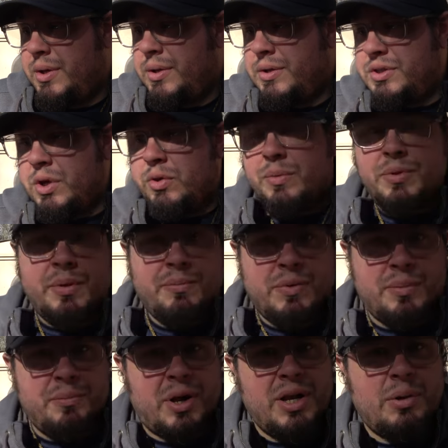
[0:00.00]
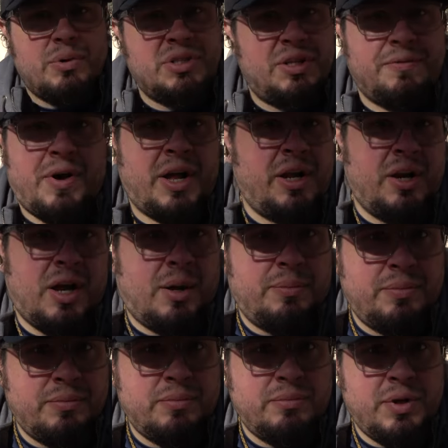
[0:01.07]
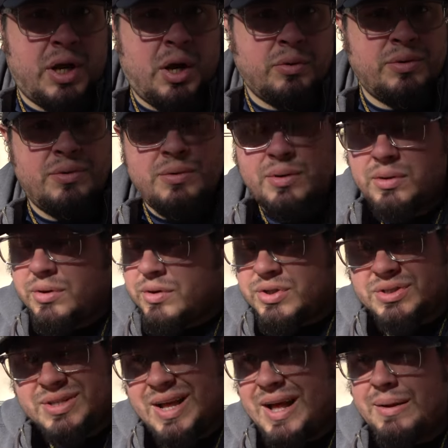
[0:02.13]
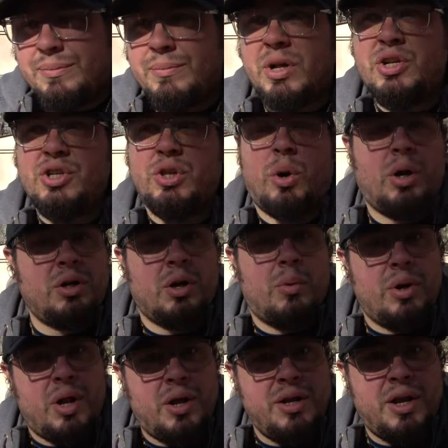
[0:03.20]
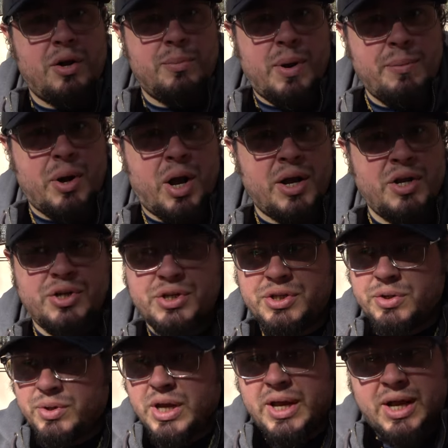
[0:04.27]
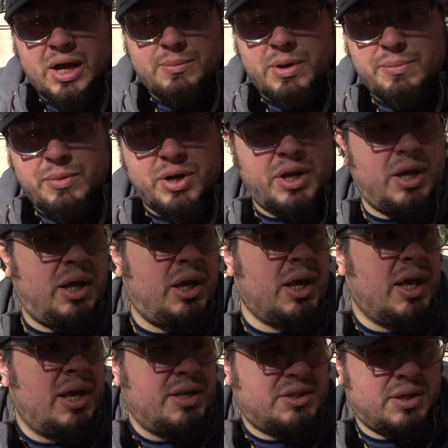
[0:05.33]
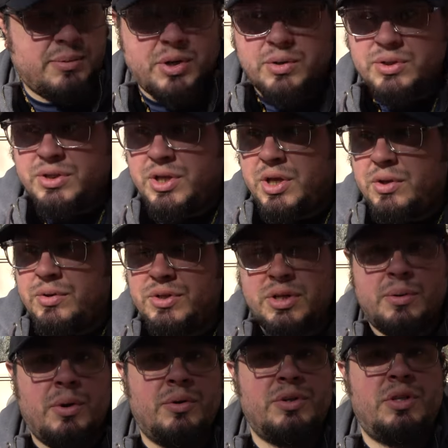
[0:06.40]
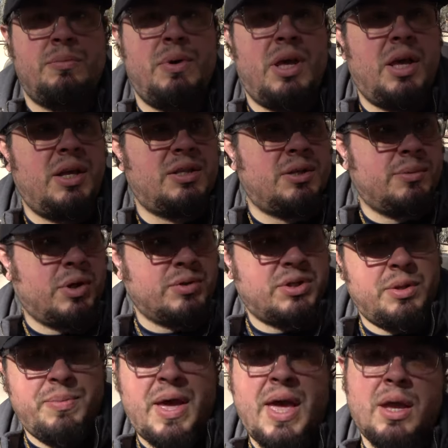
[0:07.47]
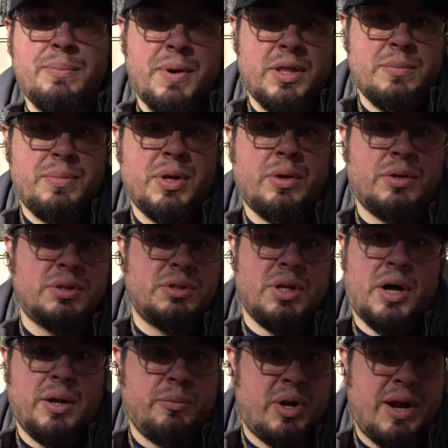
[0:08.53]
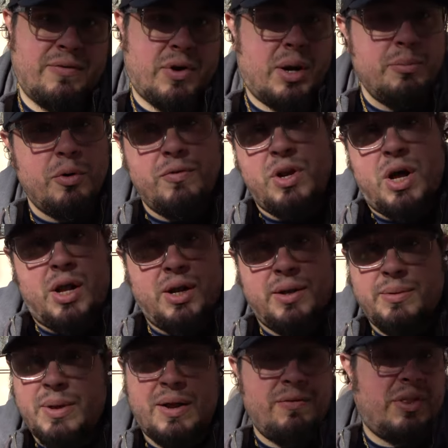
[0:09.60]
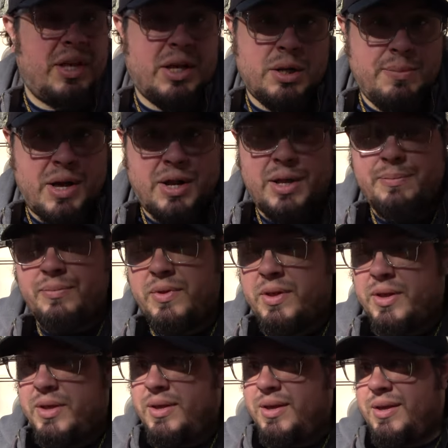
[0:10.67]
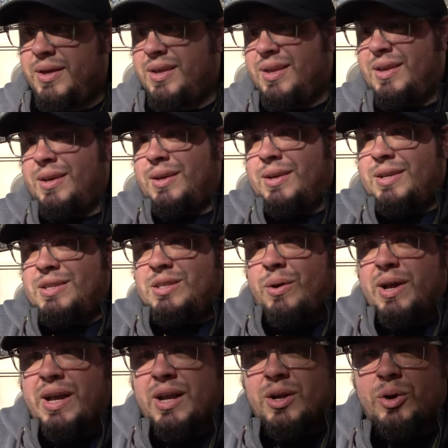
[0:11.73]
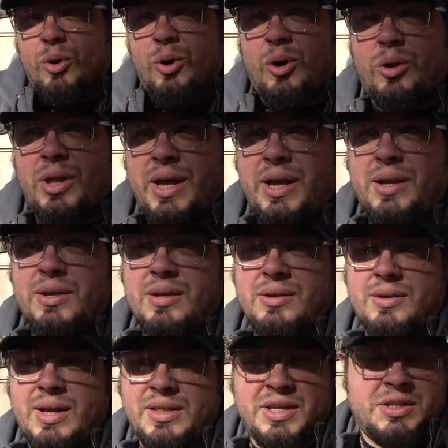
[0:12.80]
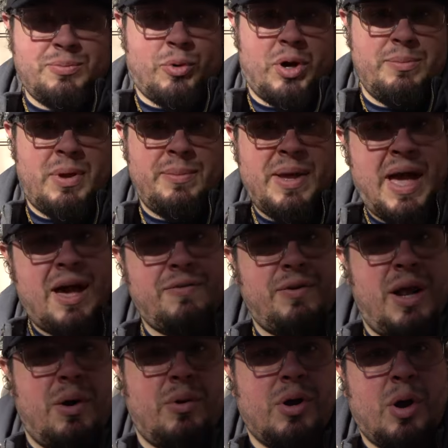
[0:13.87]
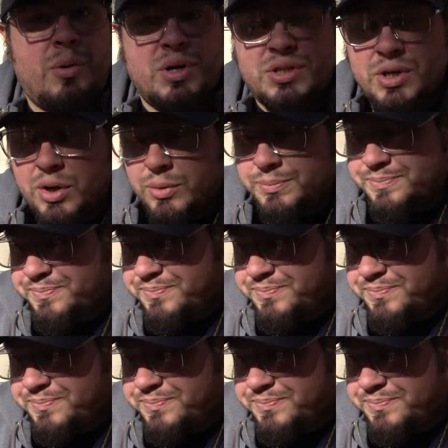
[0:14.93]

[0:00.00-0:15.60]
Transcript: So the money was divided up. There's not much thought going on here. My mind is just, okay, I got my money. Some goes to you, some goes to me, some goes in the bank, pay the bills, done, whatever. I'm moving on. I'm not even thinking about it. So I get a call, like, at this point, maybe half an hour ago or so.